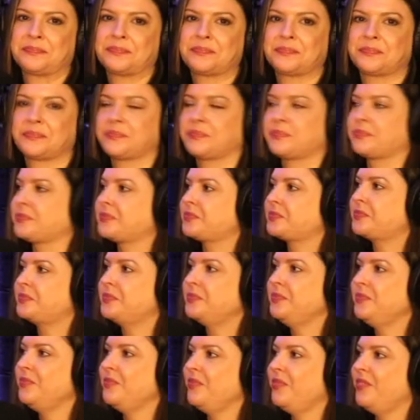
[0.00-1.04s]

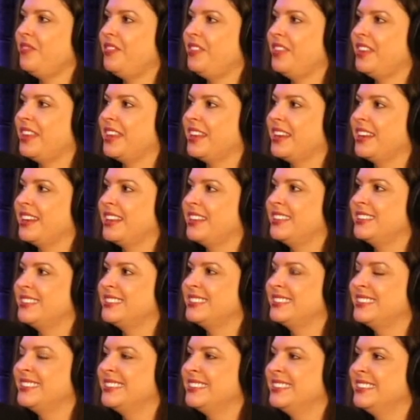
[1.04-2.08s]

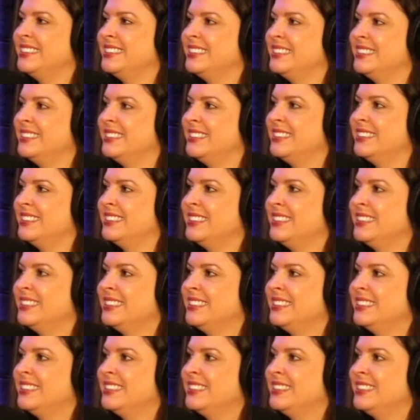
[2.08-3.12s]

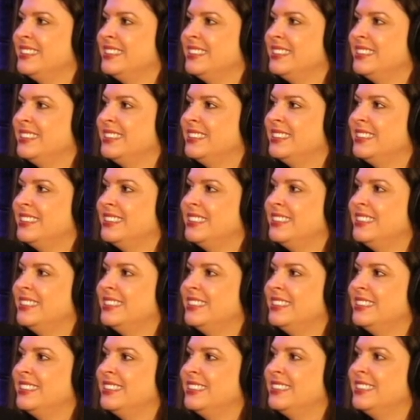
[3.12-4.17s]

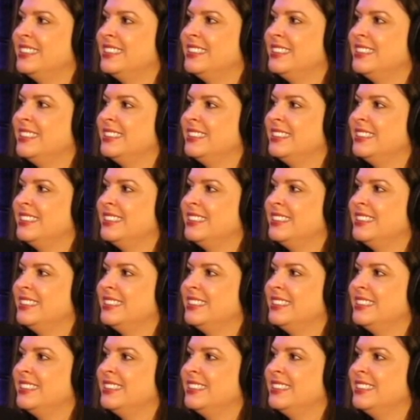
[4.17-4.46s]
[no speech]